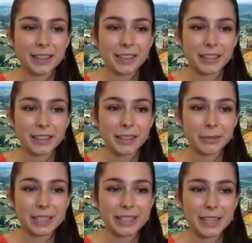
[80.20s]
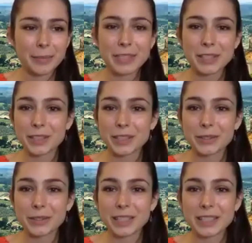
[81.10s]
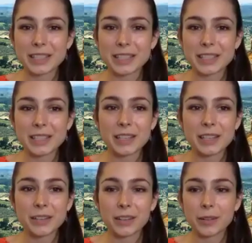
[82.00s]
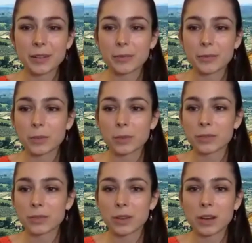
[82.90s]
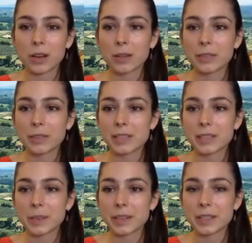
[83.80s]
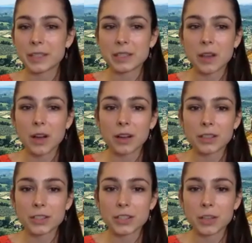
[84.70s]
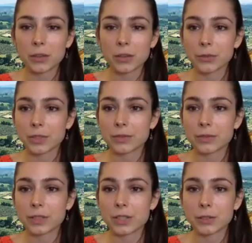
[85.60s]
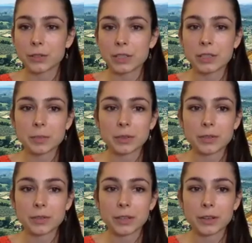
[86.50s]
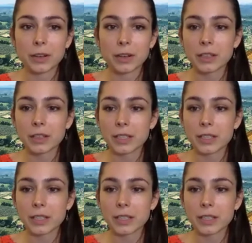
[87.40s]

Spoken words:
sorry, I want to set up my screen so I can see your wonderful comments, but it's hard to juggle 3 different screens, believe it or not.